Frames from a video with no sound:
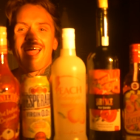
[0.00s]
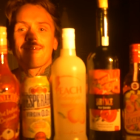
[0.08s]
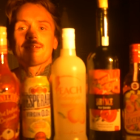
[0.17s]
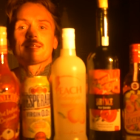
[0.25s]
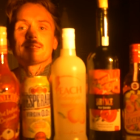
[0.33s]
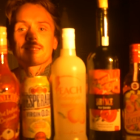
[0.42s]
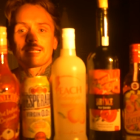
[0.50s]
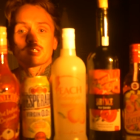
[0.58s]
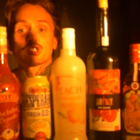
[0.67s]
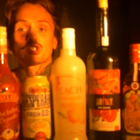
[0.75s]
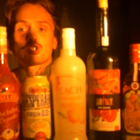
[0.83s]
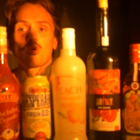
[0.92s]
arrogant, and
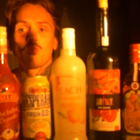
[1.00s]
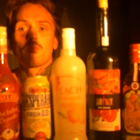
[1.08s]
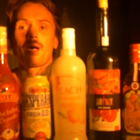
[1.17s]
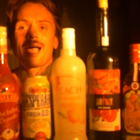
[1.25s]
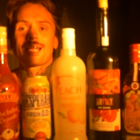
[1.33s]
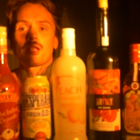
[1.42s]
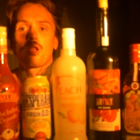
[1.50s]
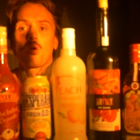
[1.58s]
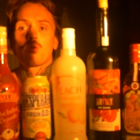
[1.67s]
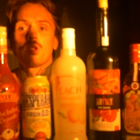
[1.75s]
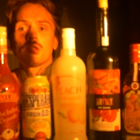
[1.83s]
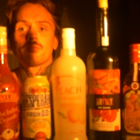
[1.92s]
scumbag low
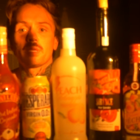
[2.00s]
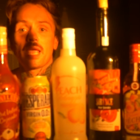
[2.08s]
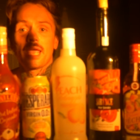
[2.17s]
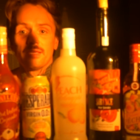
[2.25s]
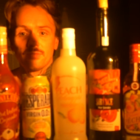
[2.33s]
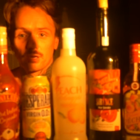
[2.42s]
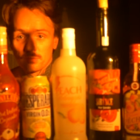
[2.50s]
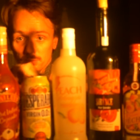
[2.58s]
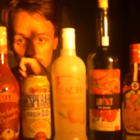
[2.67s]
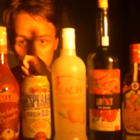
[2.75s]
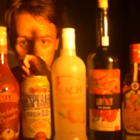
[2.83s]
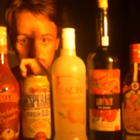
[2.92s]
life behaviour
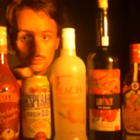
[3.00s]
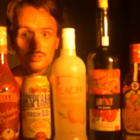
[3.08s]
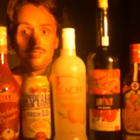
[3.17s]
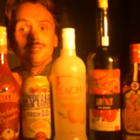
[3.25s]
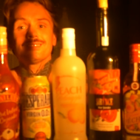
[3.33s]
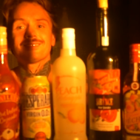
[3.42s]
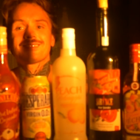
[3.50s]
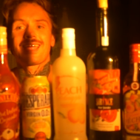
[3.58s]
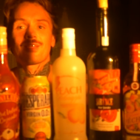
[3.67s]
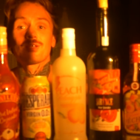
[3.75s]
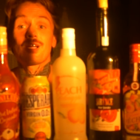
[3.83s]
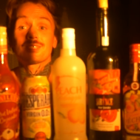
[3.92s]

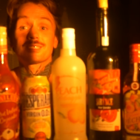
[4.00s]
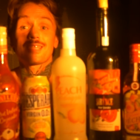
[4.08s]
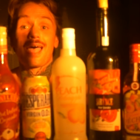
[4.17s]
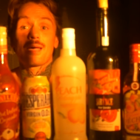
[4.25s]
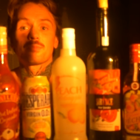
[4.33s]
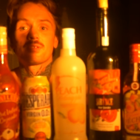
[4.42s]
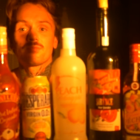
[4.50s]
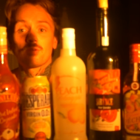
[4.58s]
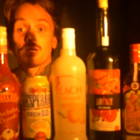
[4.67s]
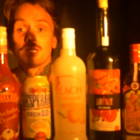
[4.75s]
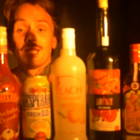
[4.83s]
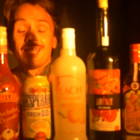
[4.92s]
that I got stabbed,
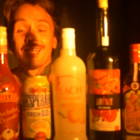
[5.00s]
right?